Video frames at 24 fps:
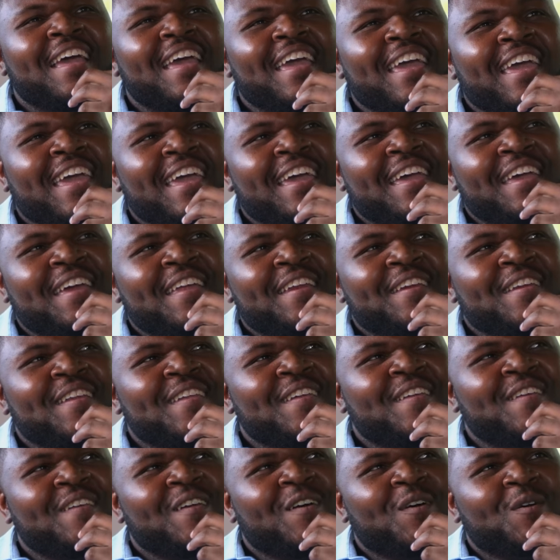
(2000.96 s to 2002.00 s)
And
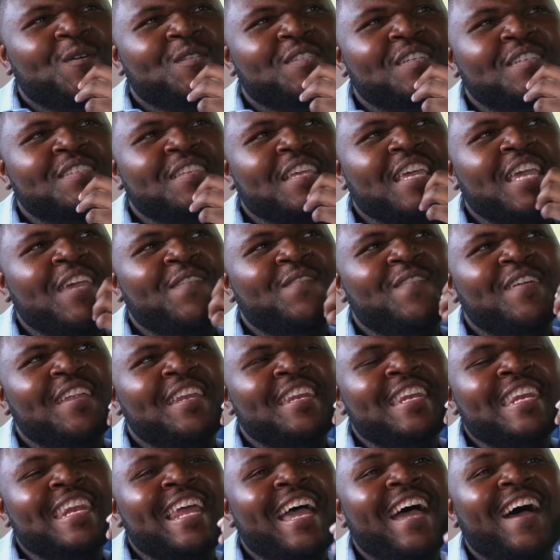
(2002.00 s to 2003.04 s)
you know, just
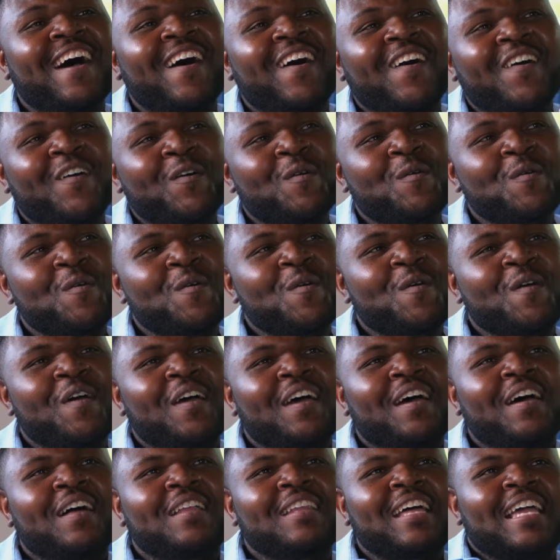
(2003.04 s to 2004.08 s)
even now,
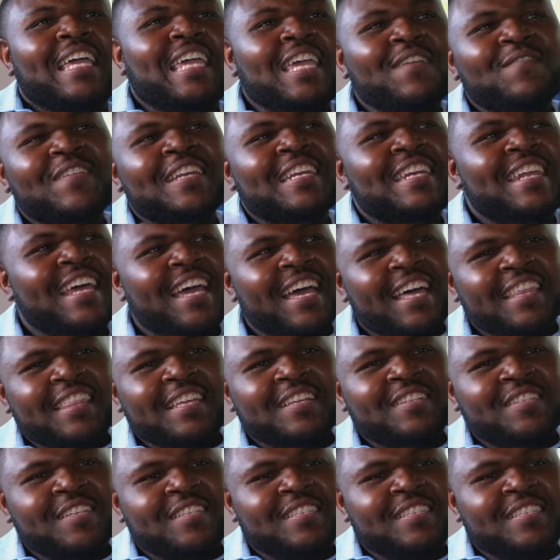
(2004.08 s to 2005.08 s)
like even death it's